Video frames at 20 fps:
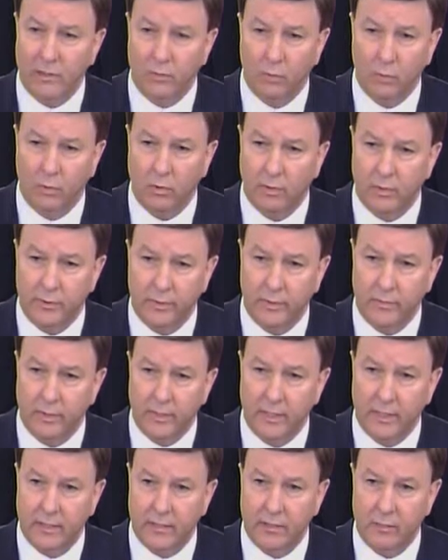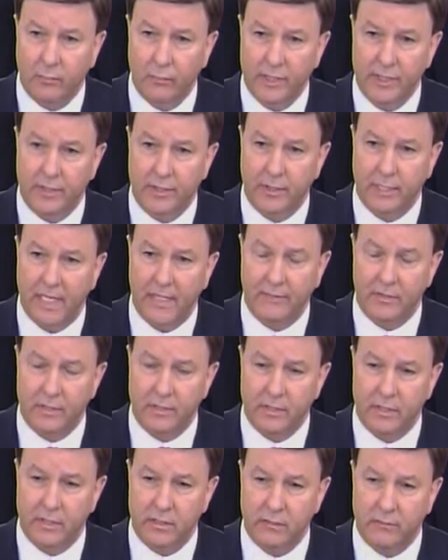in the world you think that we should have a
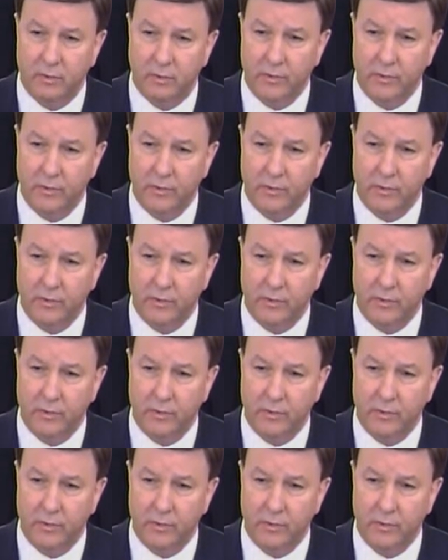sense of